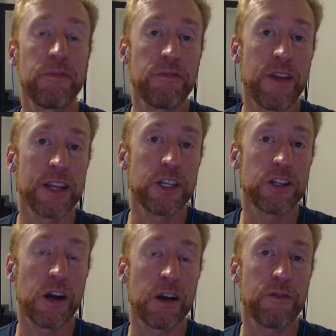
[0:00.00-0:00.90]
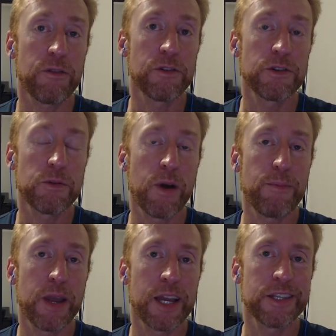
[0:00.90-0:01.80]
fancy talk for
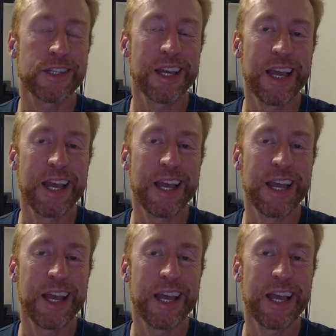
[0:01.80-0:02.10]
sweatpants,